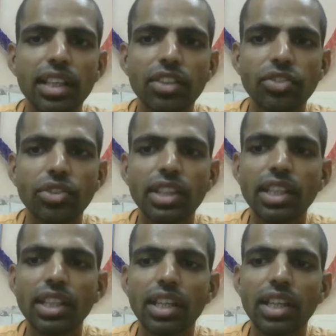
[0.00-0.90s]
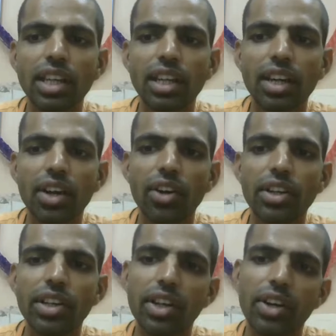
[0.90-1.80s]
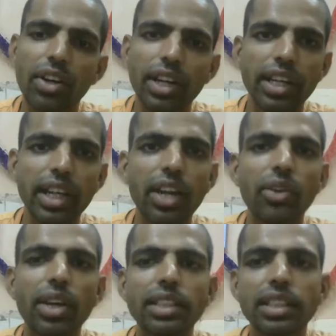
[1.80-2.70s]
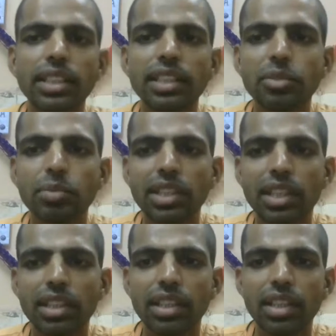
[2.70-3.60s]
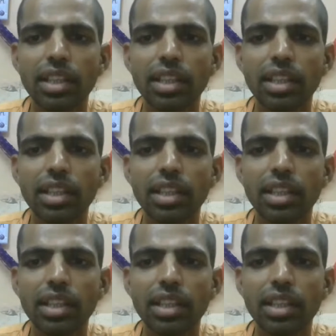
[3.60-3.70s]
So he all in advance he is speaking